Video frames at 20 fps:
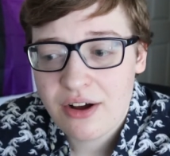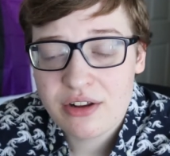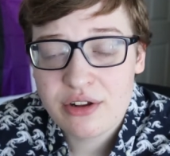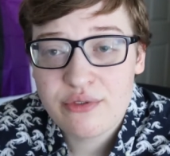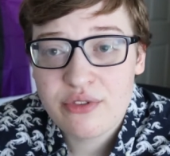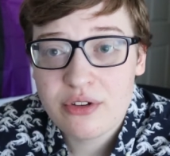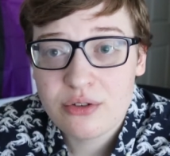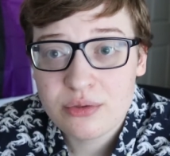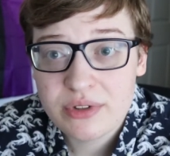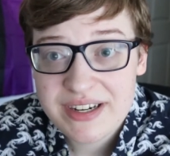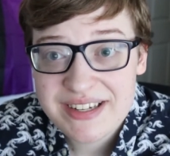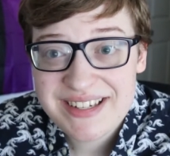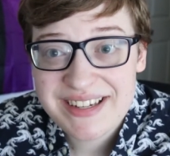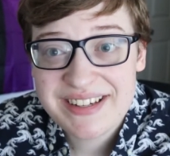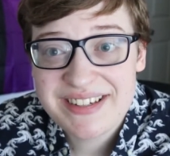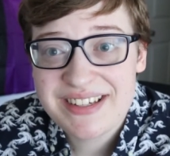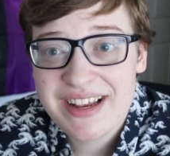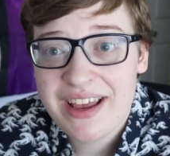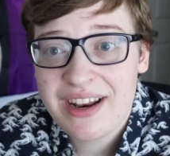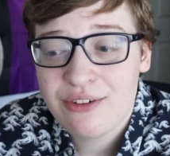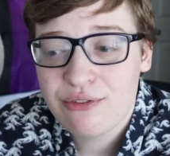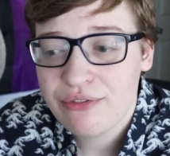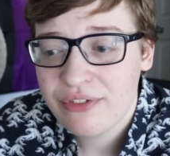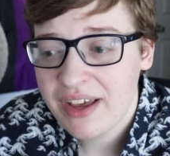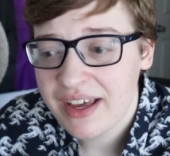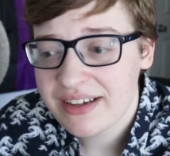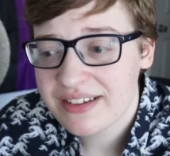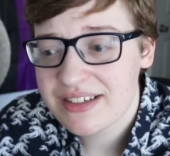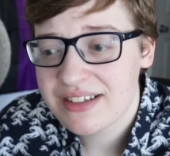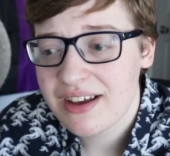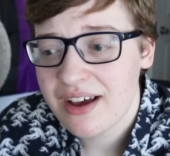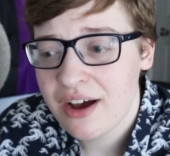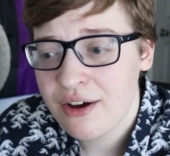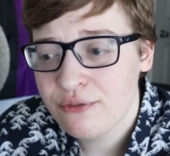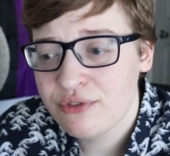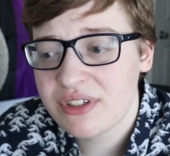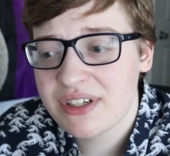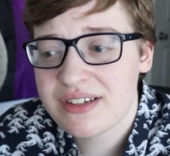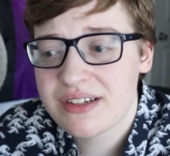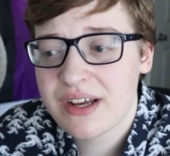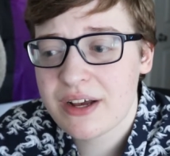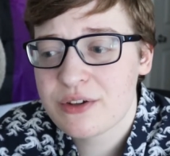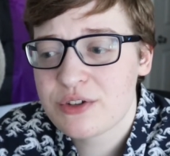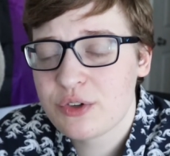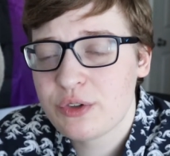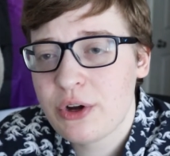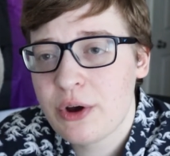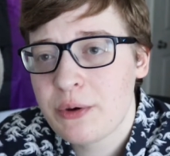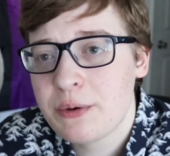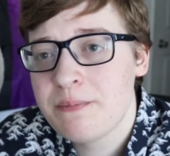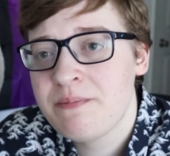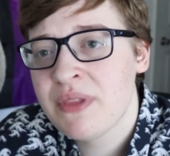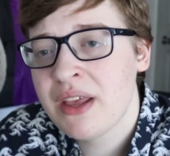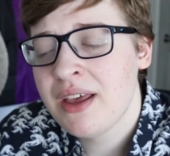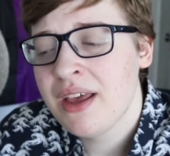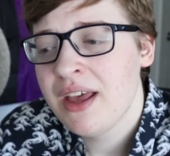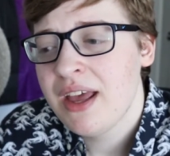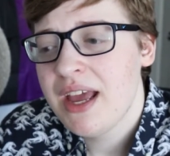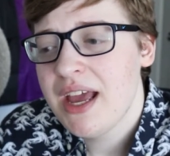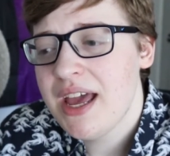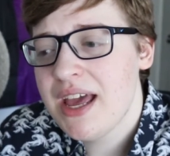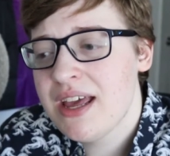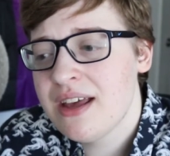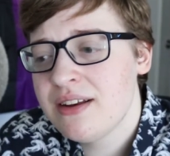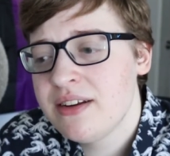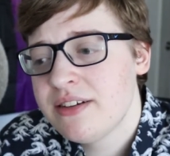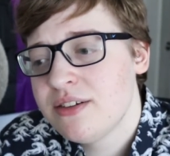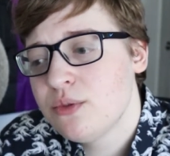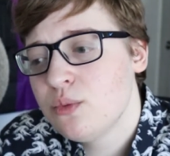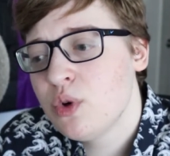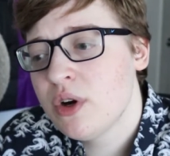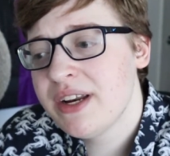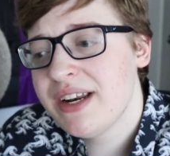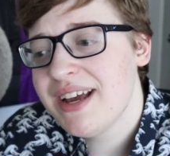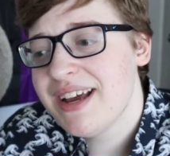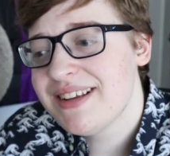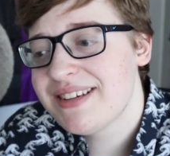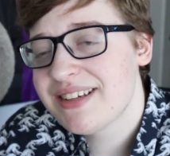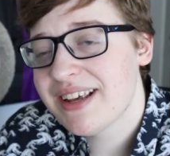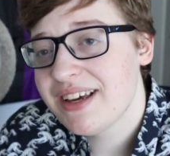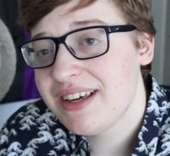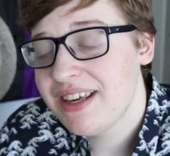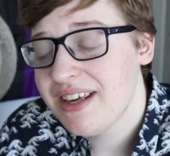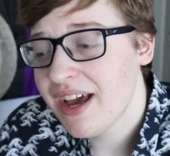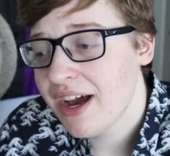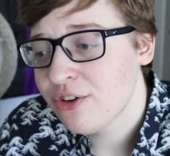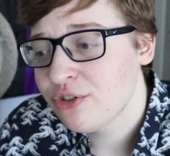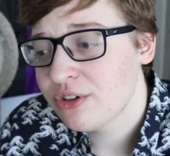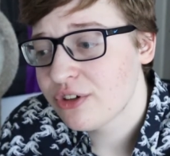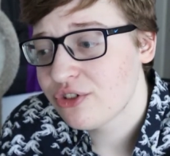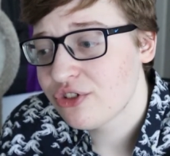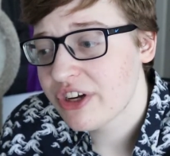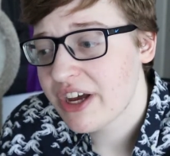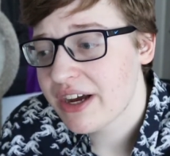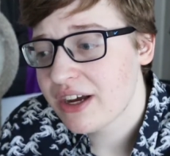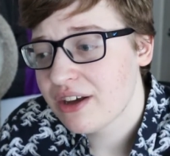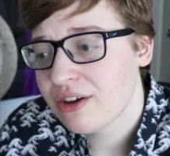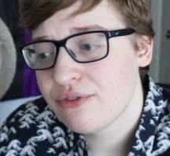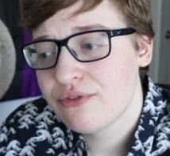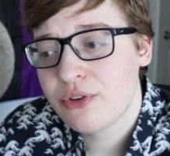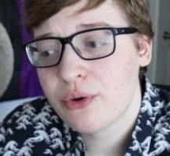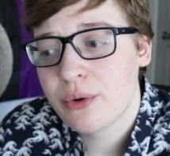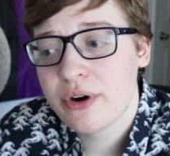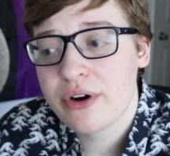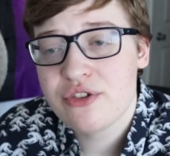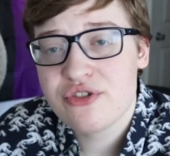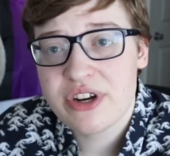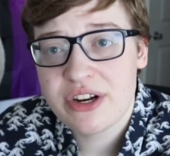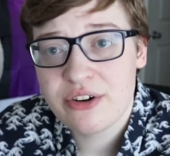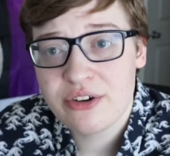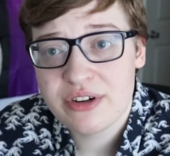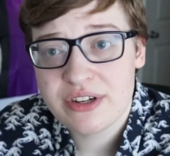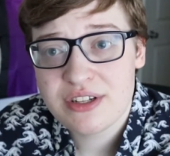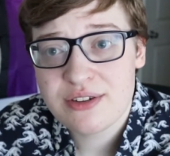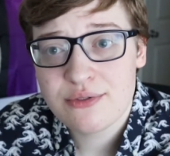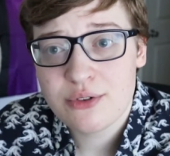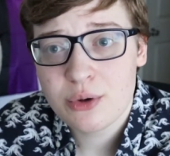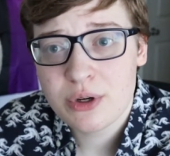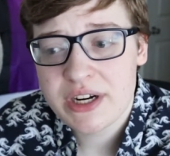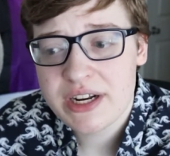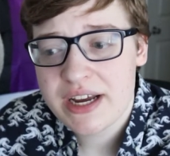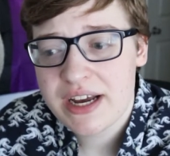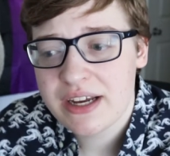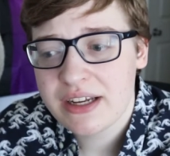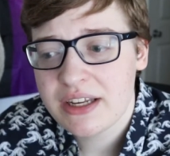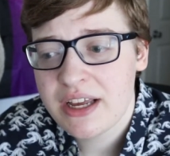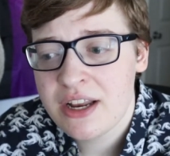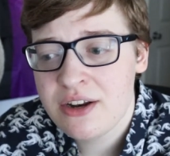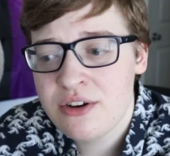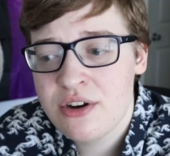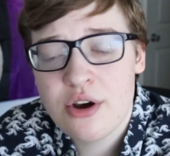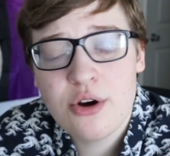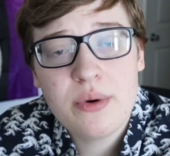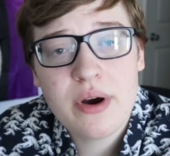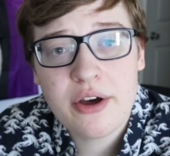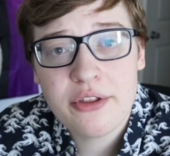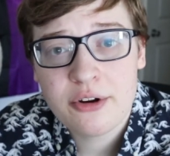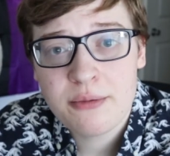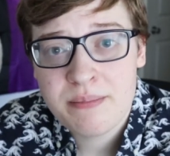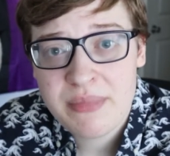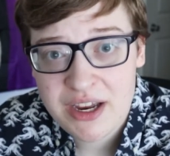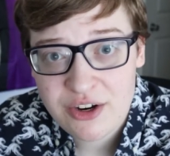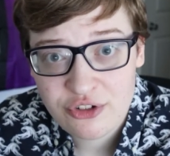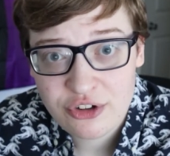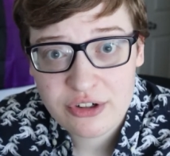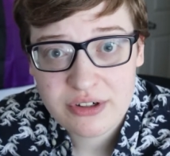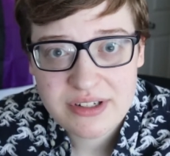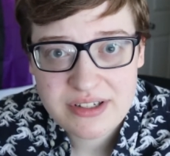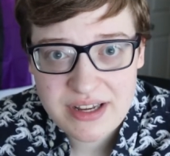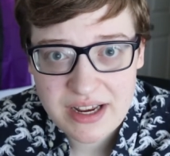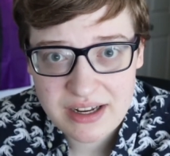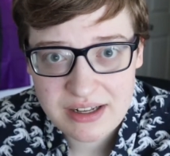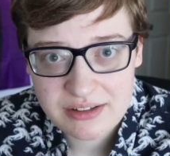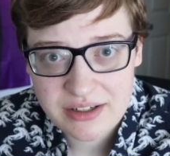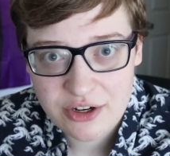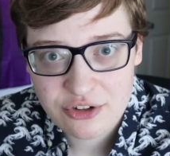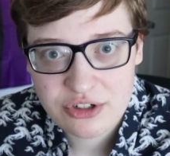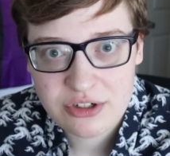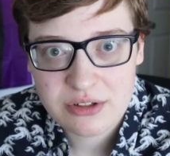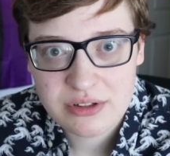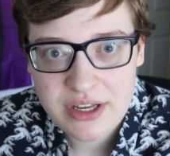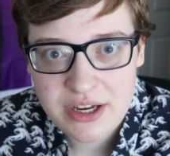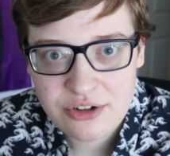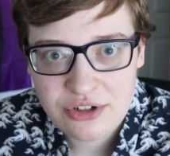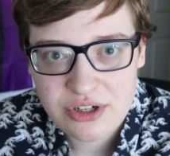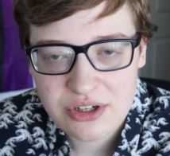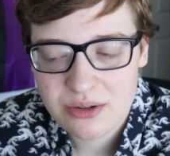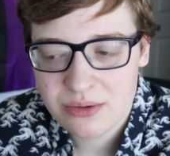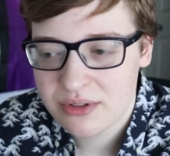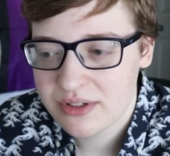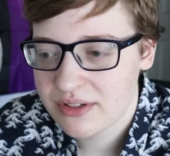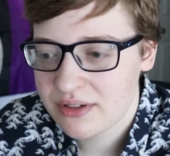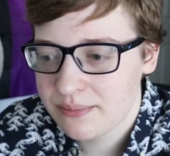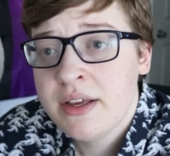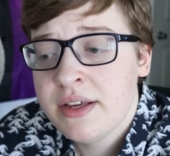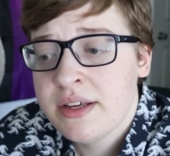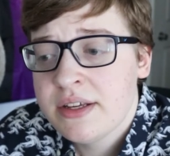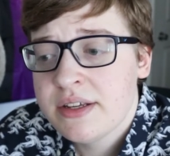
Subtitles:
all of the risks and effects of testosterone, and one a psychiatric check for gender dysphoria and no other major psychological issues.